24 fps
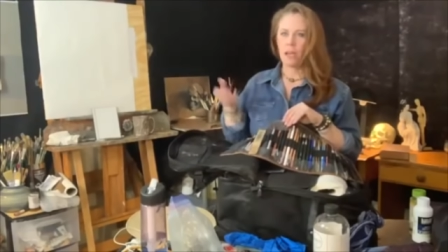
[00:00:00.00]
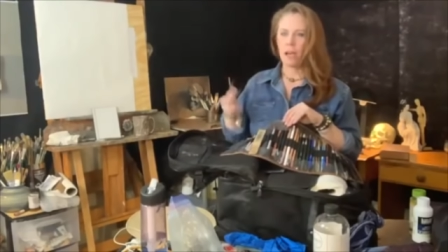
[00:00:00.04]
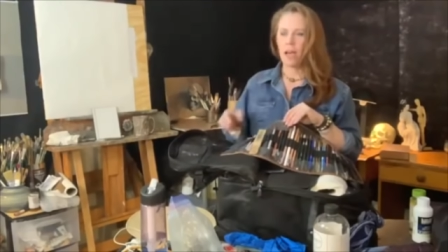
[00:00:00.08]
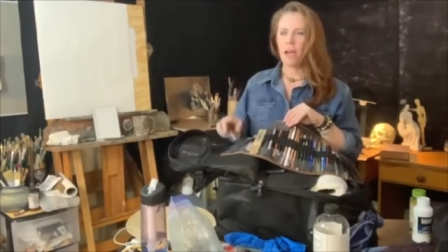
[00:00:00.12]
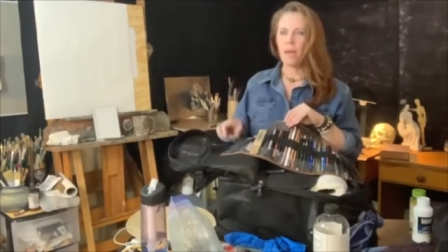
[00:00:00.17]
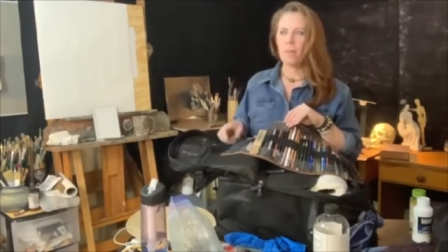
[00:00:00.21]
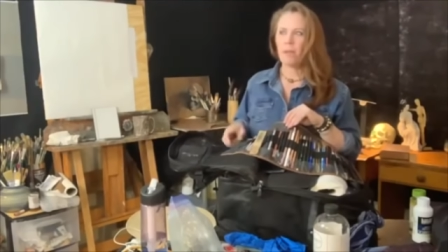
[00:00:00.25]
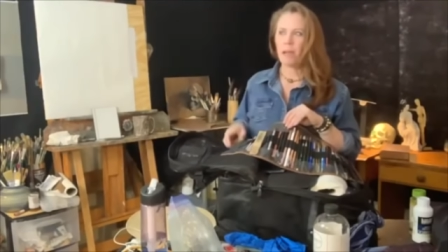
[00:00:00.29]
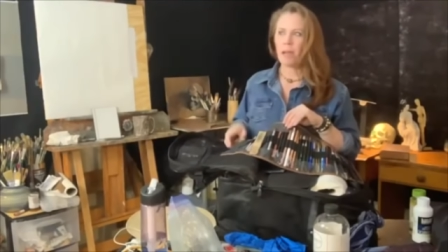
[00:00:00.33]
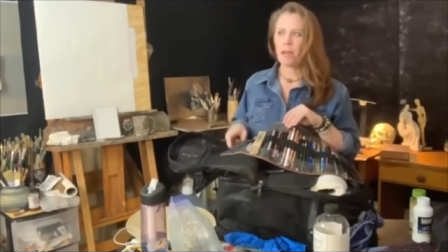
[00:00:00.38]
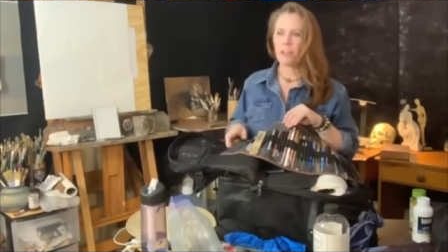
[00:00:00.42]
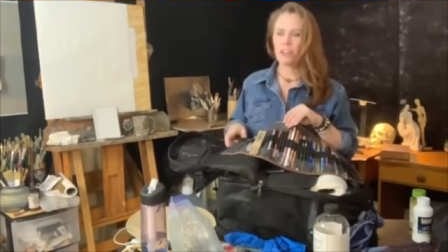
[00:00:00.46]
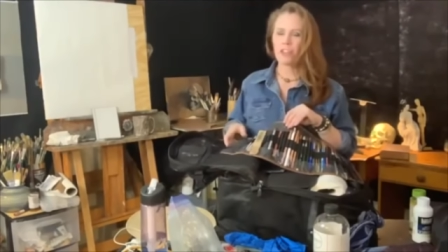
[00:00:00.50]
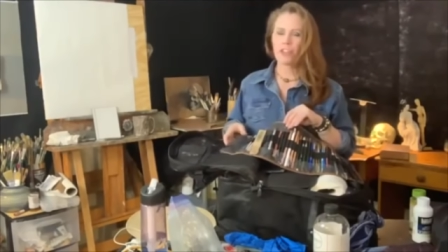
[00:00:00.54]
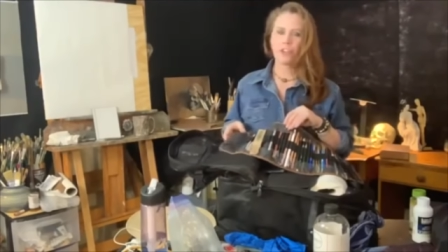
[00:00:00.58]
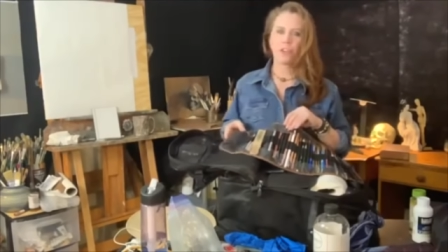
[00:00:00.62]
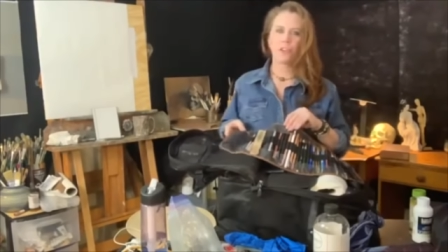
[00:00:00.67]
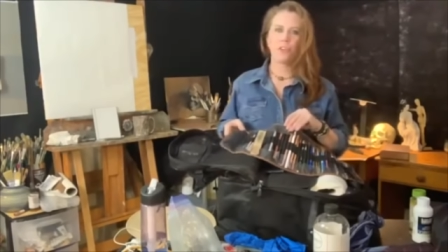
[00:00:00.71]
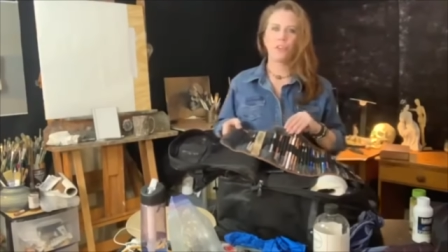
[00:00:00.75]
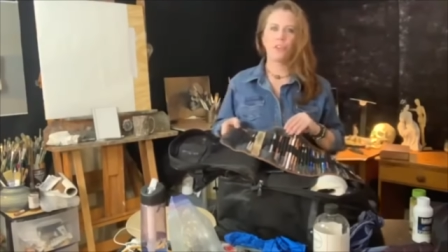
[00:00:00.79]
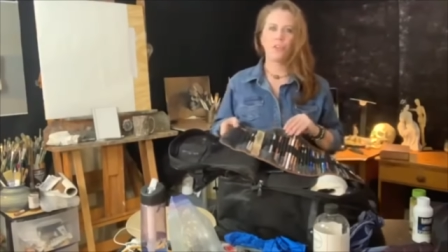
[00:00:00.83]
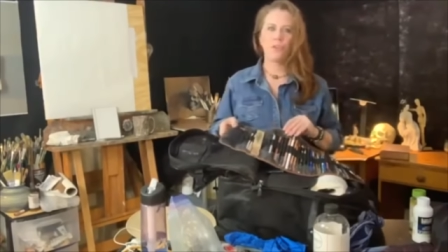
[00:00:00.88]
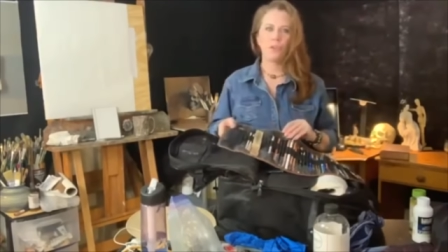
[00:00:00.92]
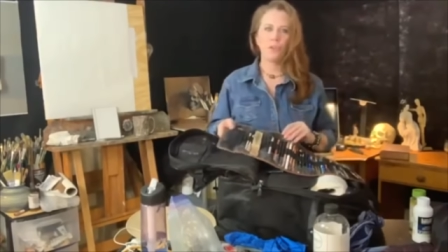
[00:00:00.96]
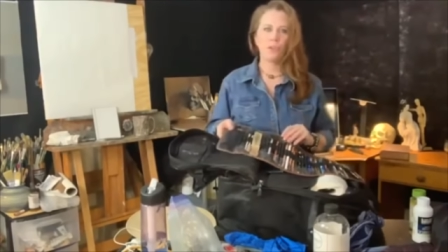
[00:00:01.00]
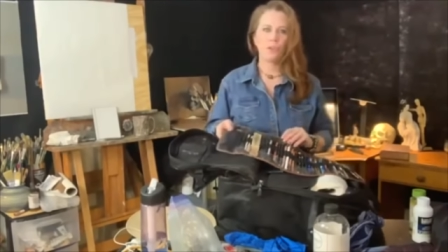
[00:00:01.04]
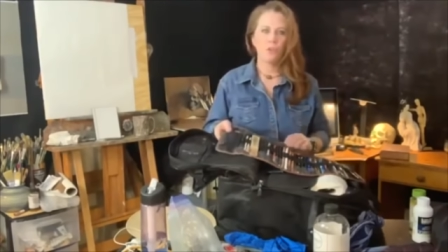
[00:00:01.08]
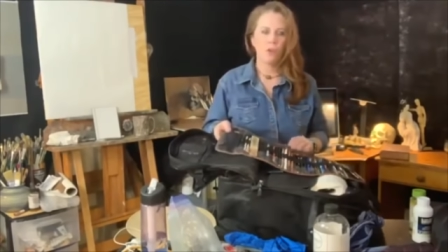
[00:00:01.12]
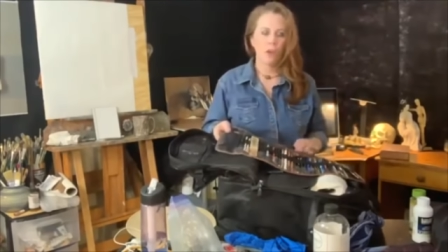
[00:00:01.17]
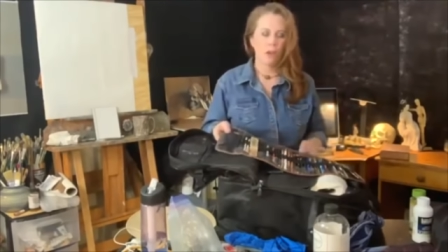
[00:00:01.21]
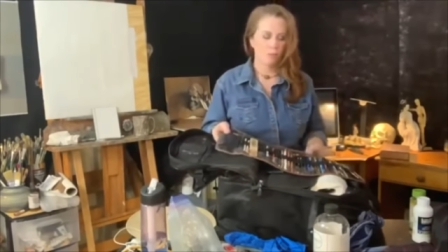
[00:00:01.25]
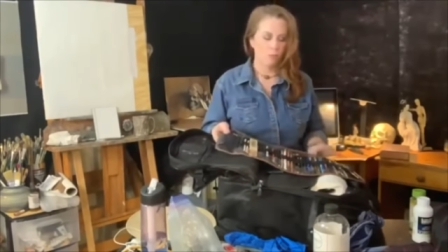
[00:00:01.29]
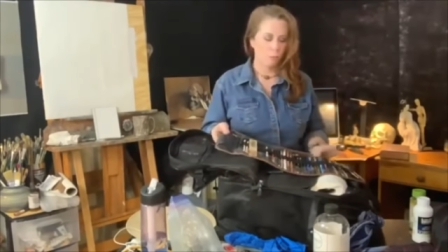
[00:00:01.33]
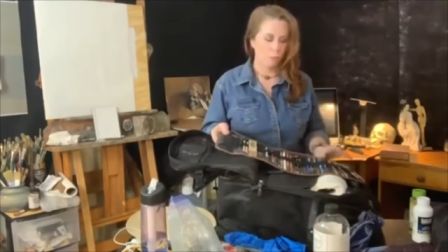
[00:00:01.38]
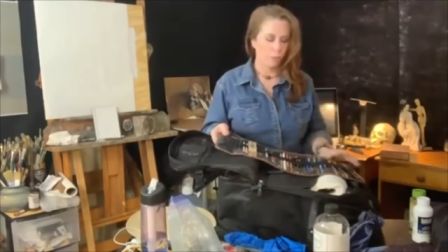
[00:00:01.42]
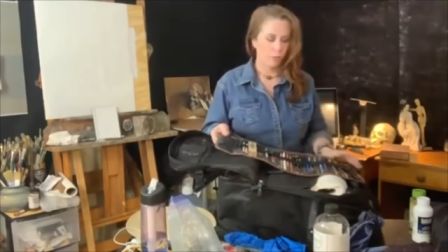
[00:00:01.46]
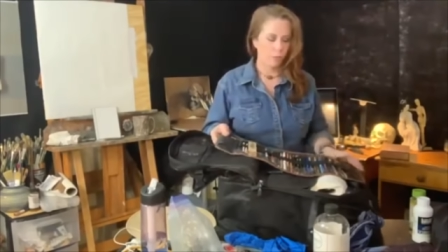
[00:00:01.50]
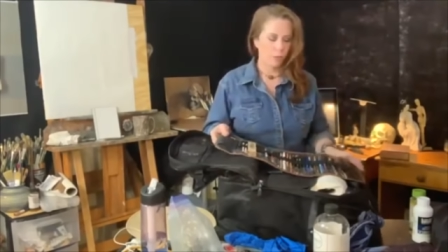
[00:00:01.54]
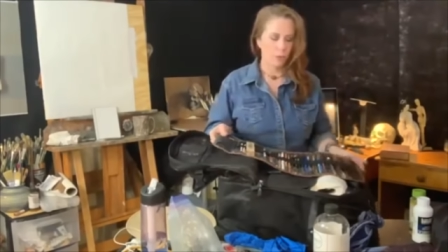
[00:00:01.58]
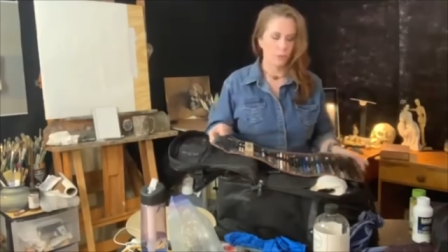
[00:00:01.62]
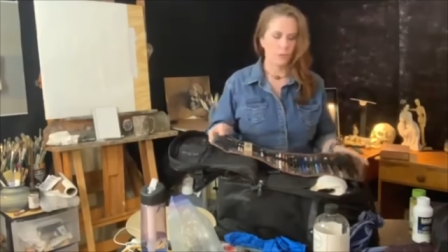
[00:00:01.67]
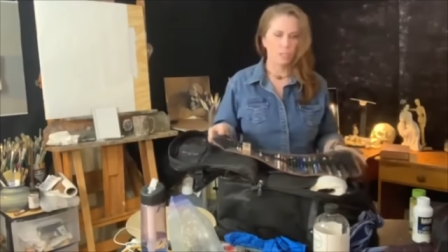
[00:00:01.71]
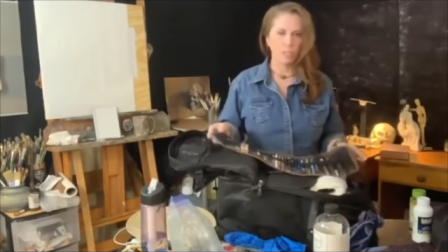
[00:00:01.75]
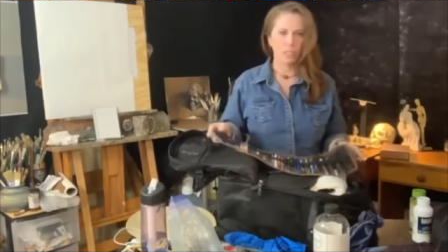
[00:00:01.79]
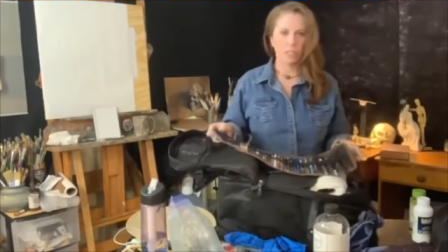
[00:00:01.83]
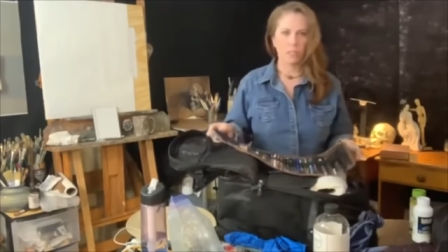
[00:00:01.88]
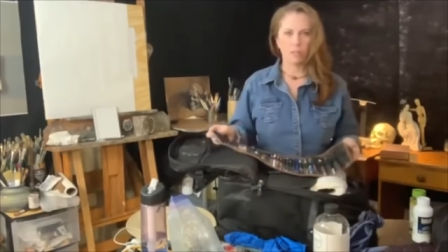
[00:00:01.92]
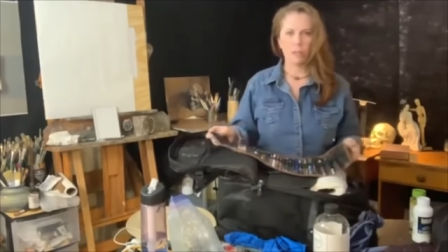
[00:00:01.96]
I'm not sure that you can travel with
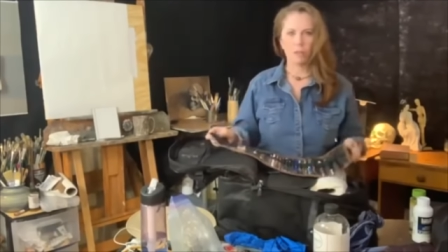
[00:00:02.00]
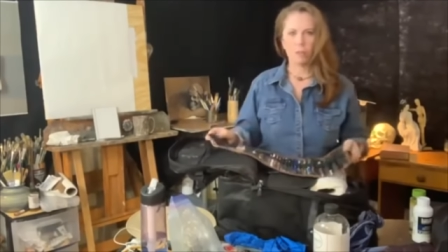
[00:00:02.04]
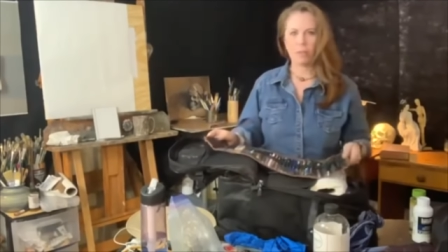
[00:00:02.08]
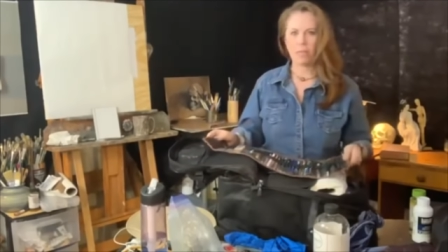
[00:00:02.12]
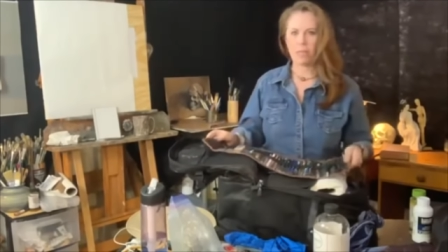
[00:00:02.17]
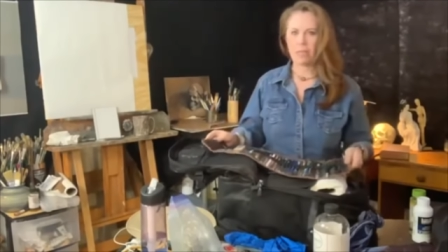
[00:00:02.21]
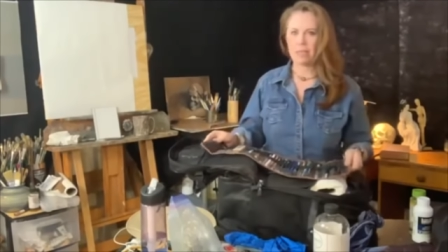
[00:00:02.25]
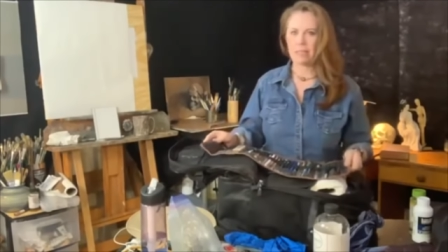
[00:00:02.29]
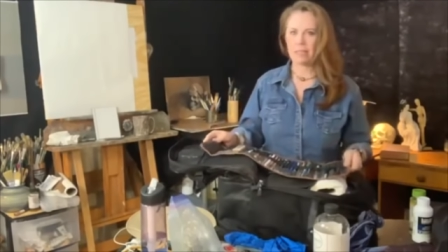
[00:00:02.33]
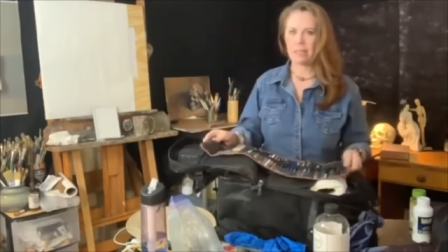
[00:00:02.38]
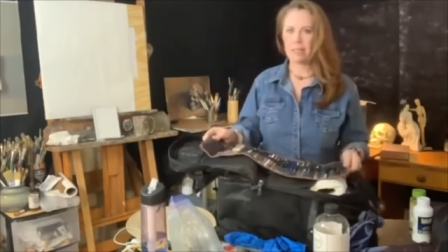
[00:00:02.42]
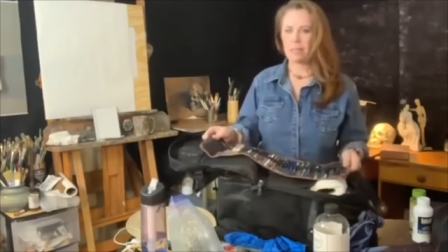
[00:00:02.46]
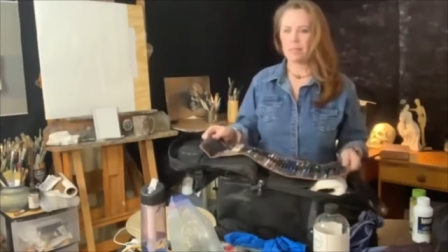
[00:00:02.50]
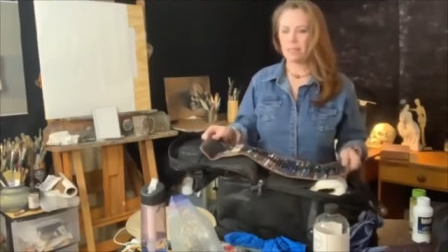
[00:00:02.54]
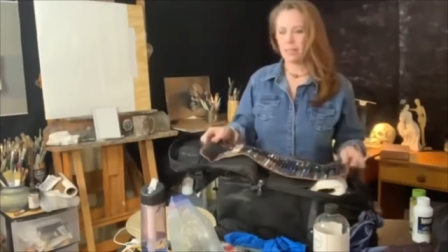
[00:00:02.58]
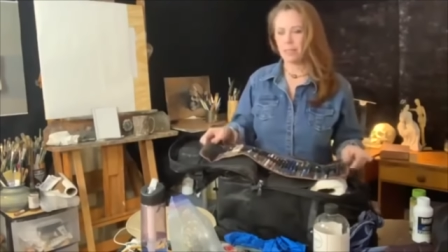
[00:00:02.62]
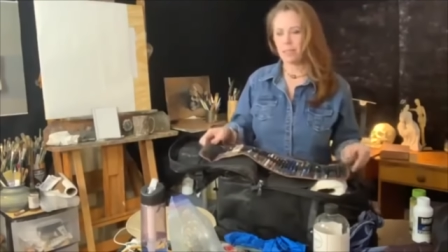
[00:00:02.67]
those either because